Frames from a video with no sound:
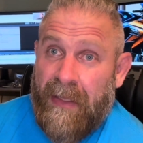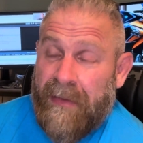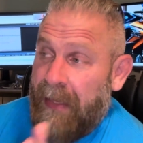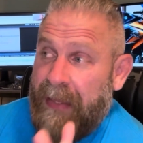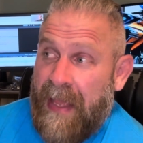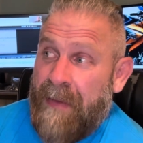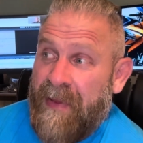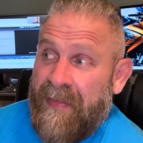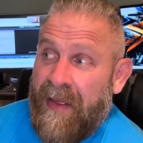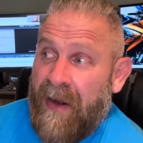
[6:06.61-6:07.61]
Like, came
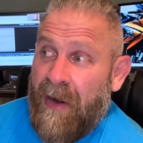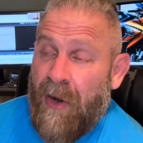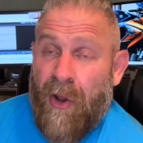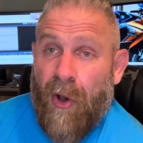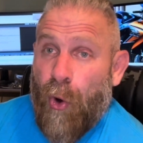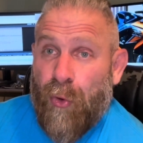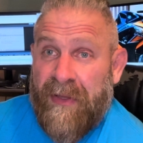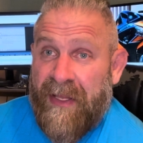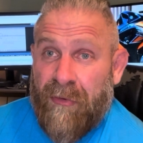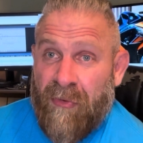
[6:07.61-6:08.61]
in there
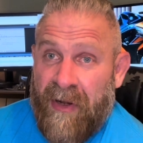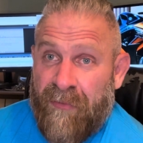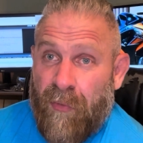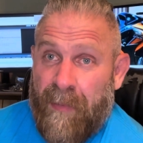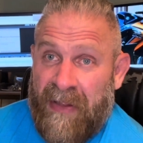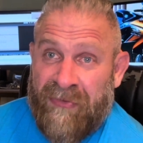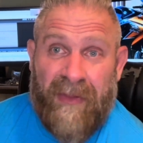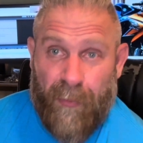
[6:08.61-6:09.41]
only in a running formation.